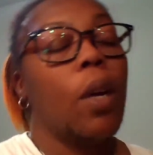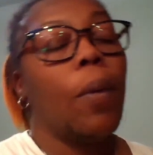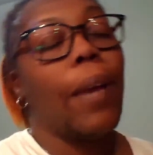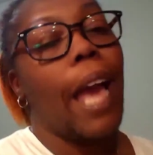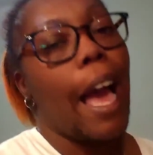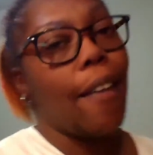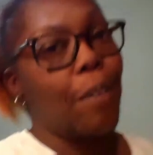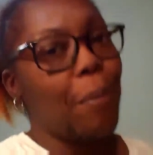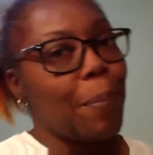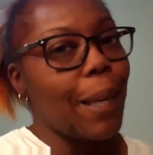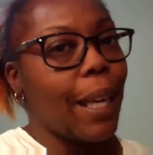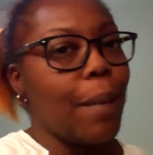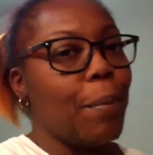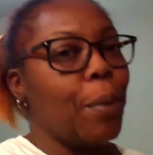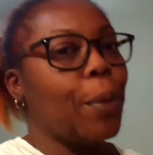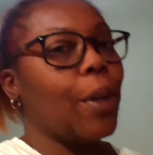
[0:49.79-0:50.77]
We have a
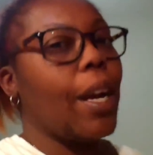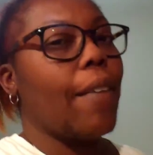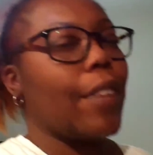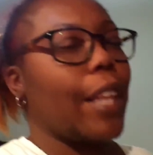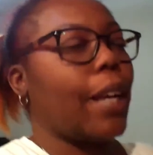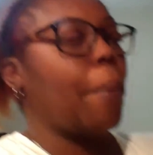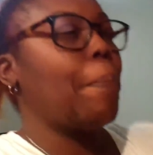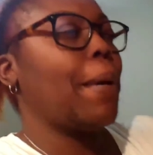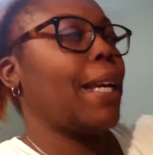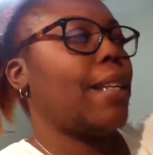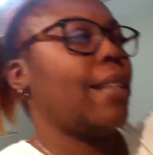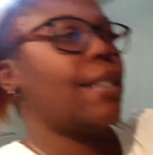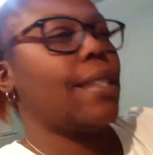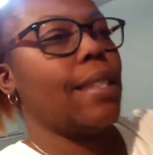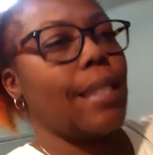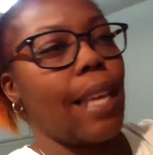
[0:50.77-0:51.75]
bed, but we don't have like a
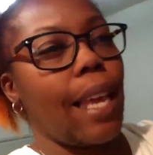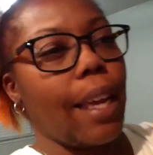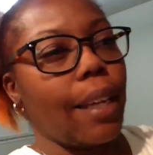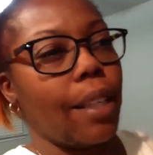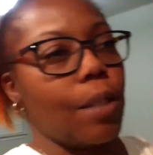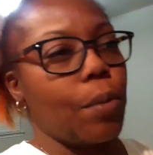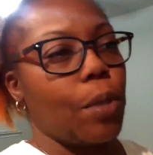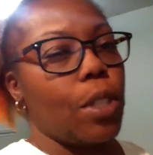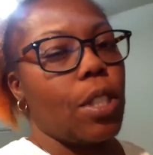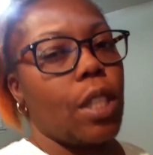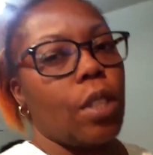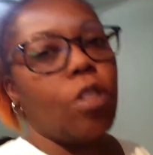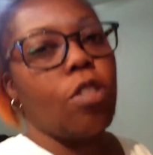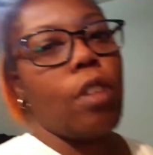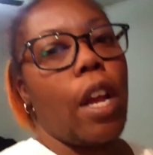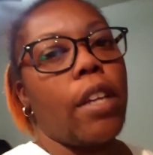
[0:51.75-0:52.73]
bed set because we're
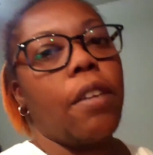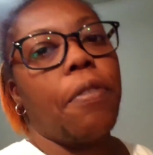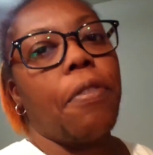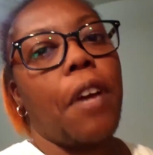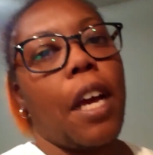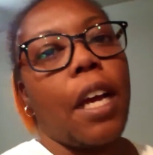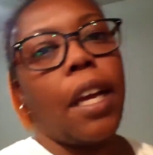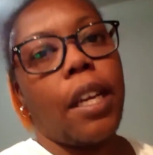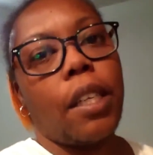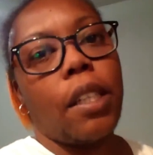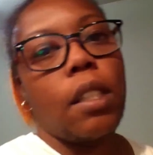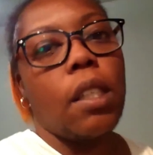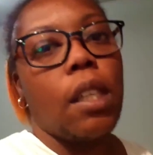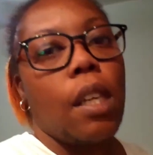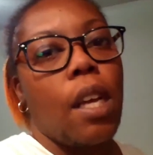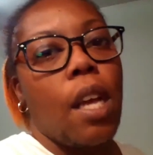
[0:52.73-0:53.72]
still trying to find
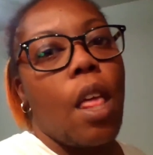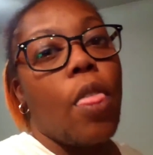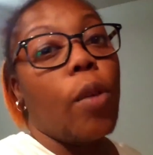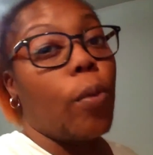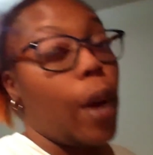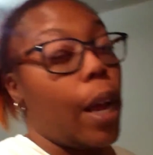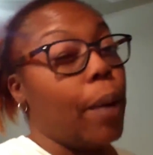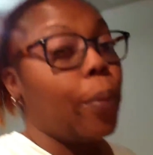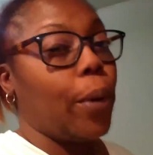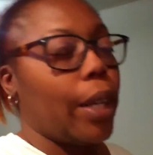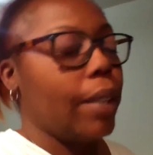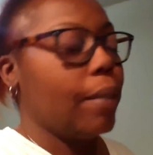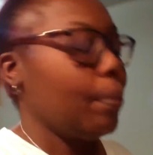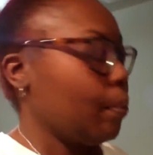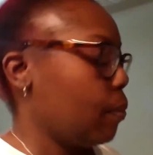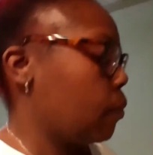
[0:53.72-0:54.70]
the right
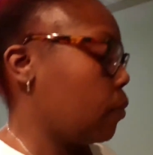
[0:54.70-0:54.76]
one.